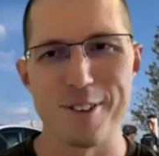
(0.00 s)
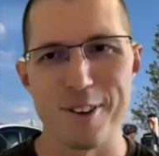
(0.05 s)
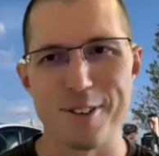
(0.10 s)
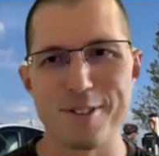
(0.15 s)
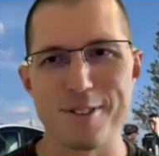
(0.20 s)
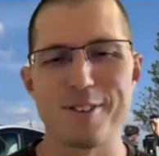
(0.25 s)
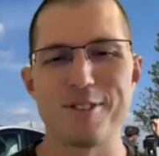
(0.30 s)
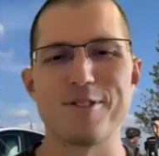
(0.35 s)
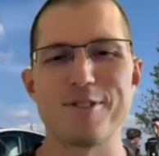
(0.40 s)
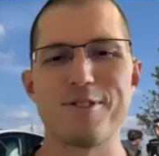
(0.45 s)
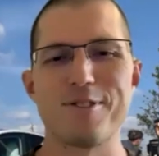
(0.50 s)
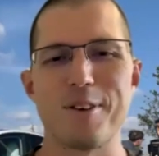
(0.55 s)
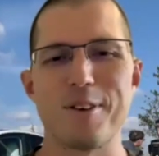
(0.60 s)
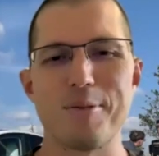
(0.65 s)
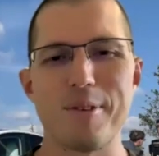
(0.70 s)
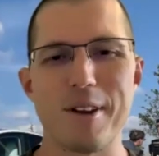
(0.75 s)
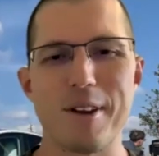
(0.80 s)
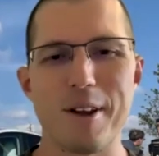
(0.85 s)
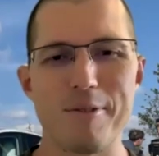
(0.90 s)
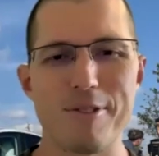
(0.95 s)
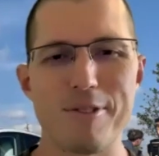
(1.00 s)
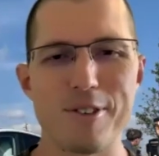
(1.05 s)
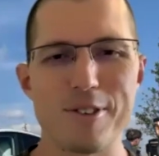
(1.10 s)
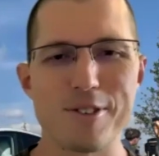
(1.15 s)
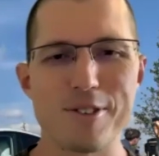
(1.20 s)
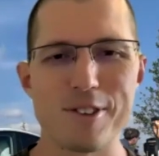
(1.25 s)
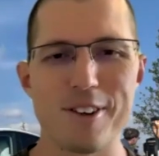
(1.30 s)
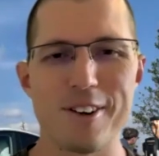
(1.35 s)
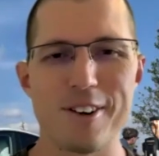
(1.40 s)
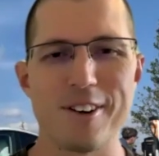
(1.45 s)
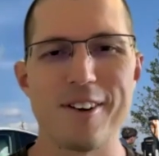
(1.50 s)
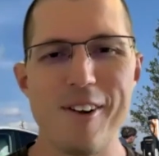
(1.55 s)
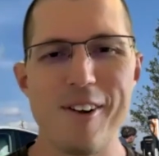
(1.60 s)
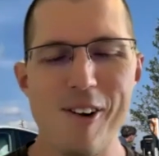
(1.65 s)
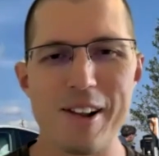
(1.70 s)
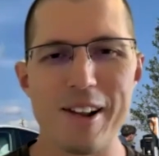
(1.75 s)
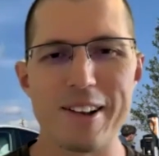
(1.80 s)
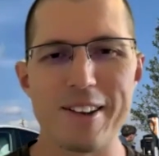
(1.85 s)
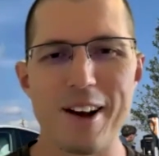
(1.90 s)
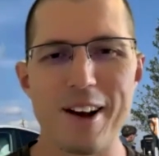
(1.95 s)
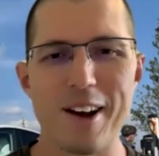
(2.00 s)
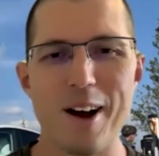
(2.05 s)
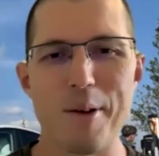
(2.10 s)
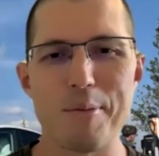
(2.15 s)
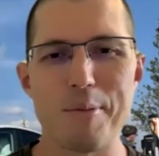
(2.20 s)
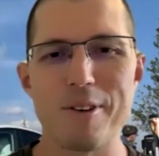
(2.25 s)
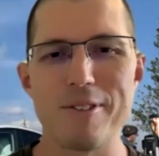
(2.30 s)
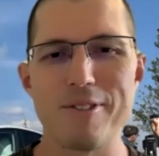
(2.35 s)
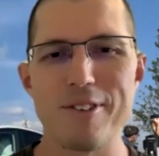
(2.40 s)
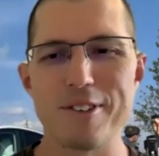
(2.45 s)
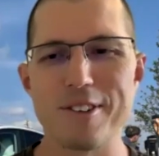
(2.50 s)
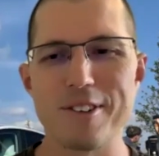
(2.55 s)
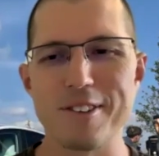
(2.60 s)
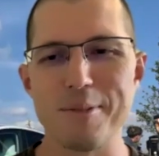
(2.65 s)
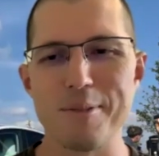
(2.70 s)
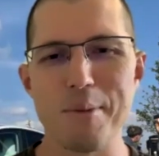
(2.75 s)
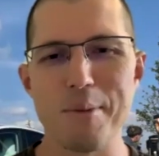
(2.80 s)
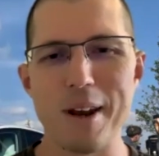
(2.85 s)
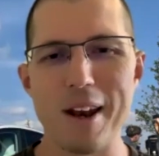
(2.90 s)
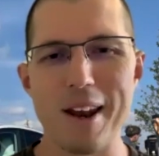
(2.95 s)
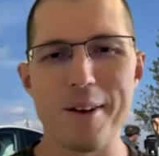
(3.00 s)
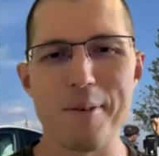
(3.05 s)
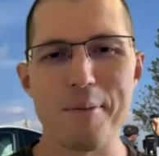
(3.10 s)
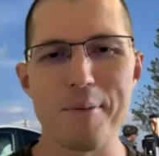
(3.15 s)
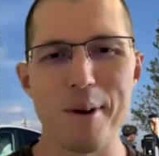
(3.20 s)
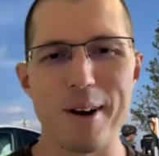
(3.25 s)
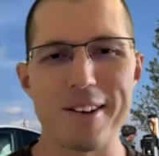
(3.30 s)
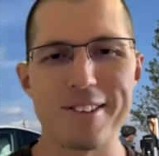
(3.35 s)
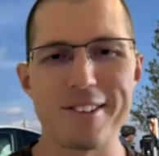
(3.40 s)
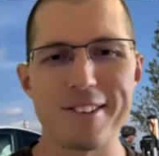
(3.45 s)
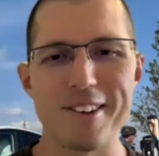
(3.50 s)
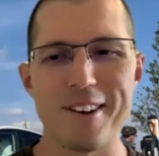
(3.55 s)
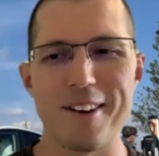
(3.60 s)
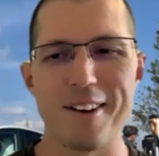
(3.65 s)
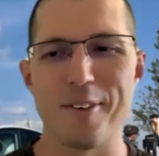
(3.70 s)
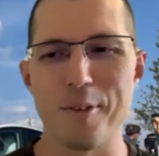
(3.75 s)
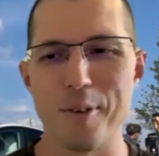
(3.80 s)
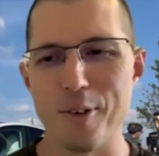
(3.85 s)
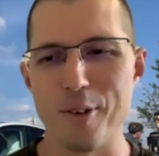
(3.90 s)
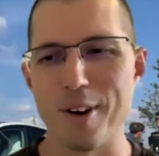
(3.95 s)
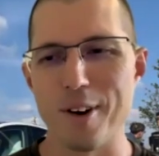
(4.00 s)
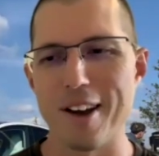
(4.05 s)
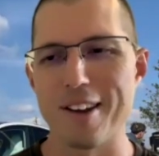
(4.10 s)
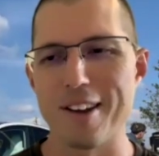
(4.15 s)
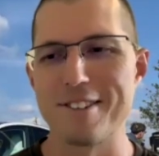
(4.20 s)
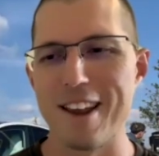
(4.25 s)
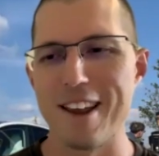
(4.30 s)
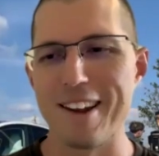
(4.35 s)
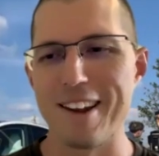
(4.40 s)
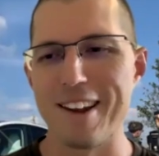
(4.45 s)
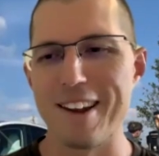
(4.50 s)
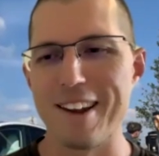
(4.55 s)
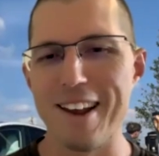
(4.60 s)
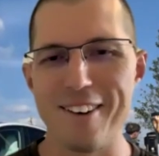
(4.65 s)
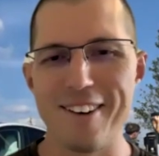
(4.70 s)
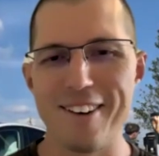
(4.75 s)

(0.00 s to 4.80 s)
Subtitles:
of some of them for sure. The Hummer versus the Mini, but we'll get to that later.